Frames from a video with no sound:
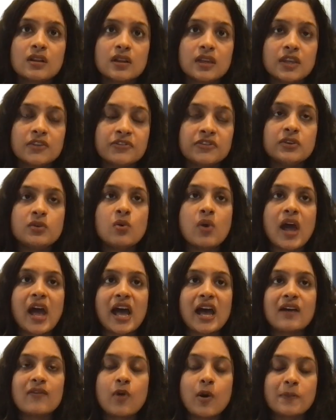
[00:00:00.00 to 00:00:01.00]
If you
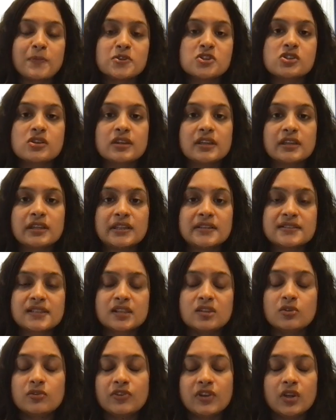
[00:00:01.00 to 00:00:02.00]
have opportunities
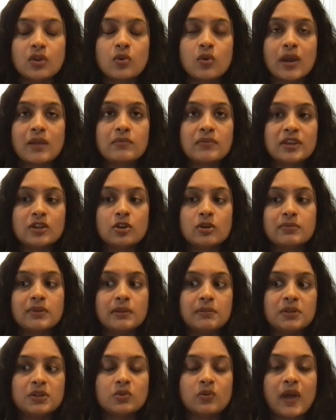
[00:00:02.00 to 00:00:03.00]
and you feel, oh, I may not be
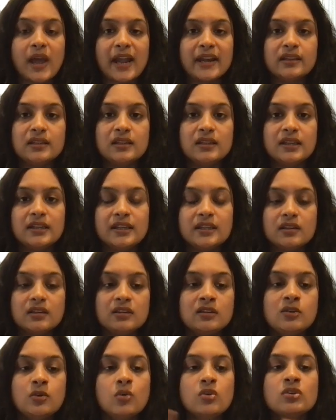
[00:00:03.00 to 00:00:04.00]
able to handle
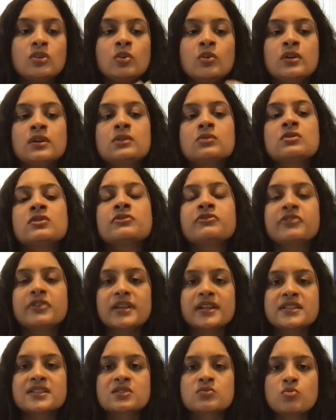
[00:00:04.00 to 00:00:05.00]
it, don't go into the
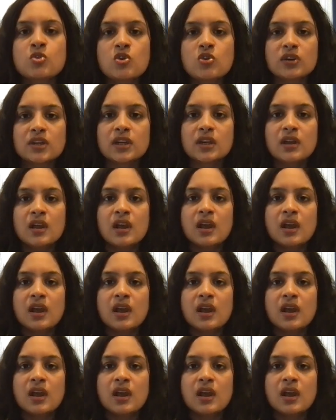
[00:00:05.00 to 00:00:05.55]
freeze mode.